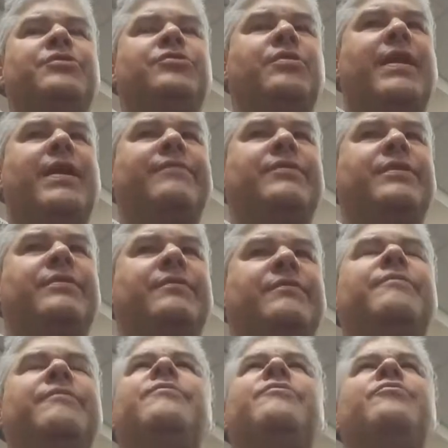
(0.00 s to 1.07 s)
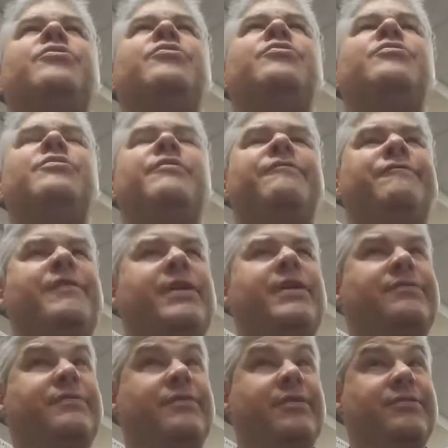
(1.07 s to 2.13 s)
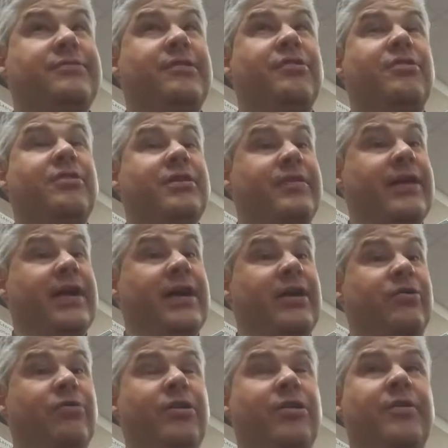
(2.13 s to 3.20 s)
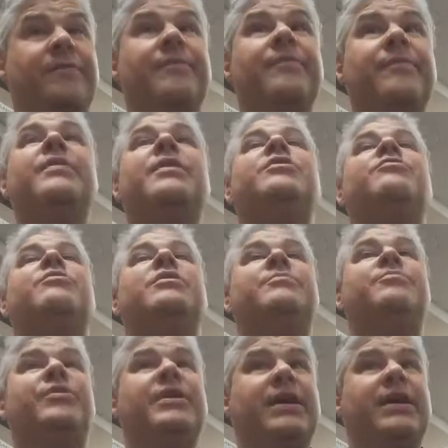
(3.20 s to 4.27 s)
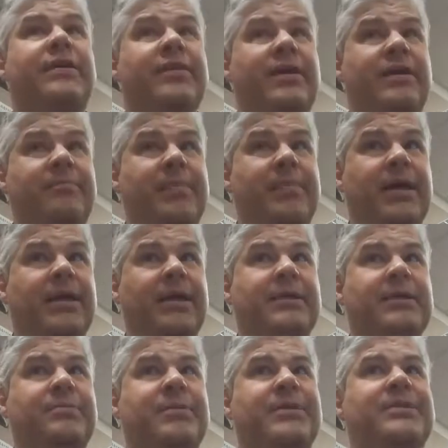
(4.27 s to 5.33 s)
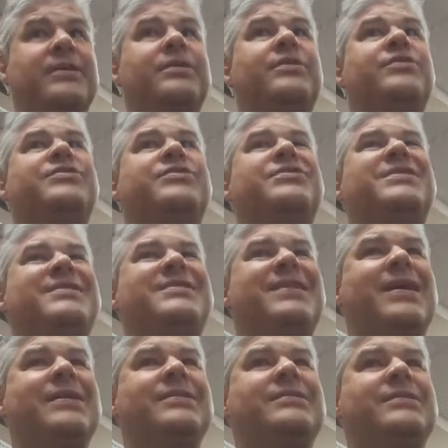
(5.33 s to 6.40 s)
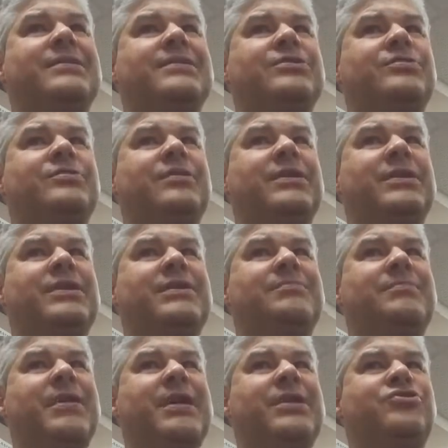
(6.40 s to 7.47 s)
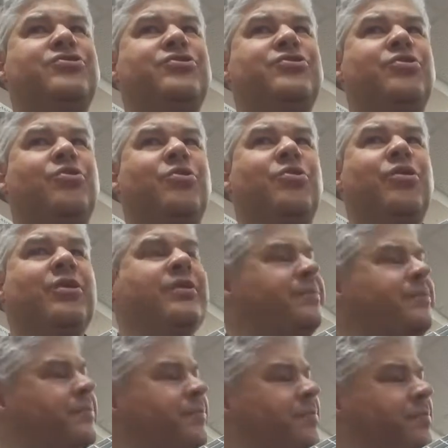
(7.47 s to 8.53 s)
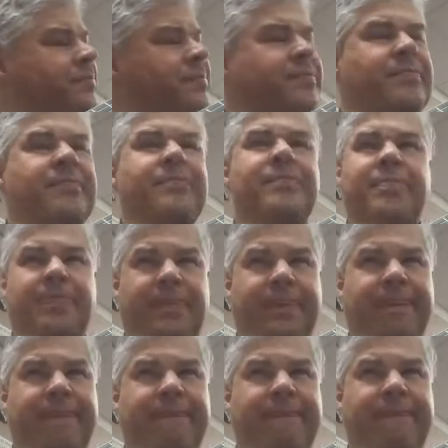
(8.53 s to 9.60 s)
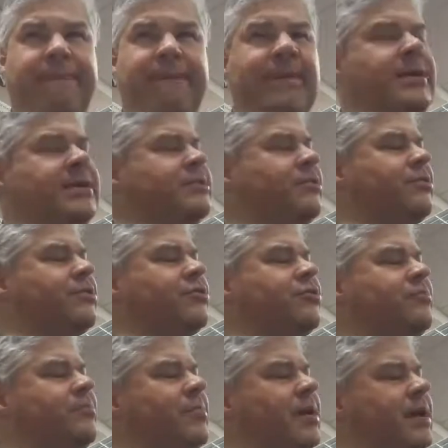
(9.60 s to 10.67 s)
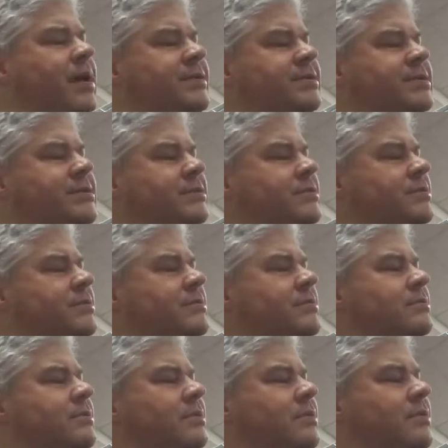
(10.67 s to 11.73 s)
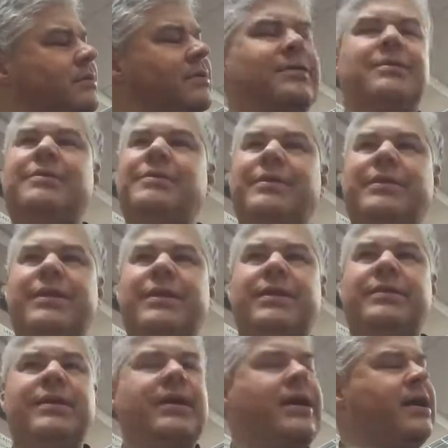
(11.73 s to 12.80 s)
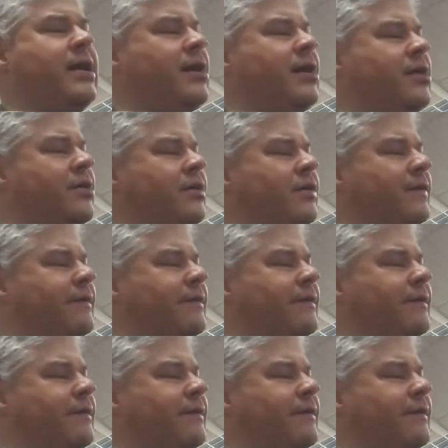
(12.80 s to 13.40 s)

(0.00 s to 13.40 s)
you have the root, the fifth, and the third in that order, and you want to bring out that melody, but then there's connecting to an E major chord. So you must, in the air,